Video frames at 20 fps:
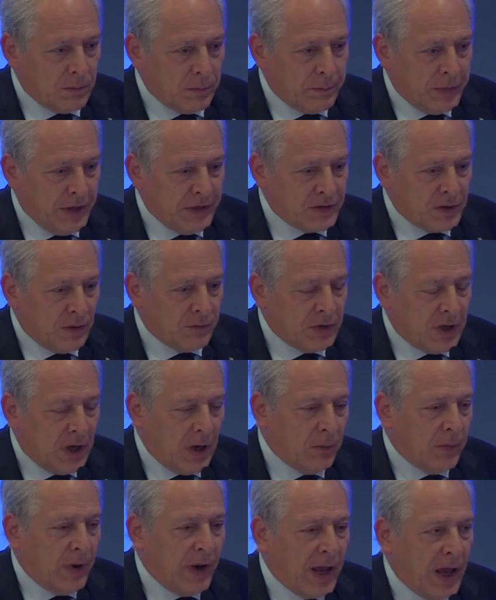piece of
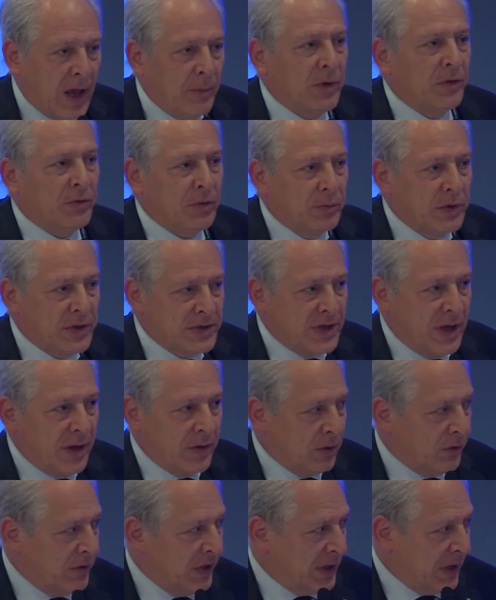town when coming from the
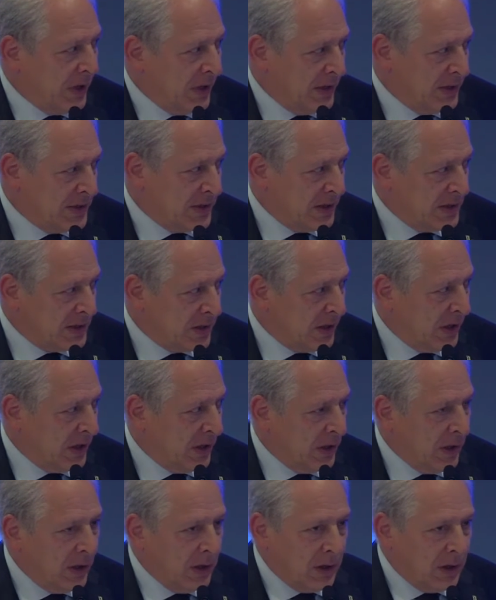south of Italy, Sicily,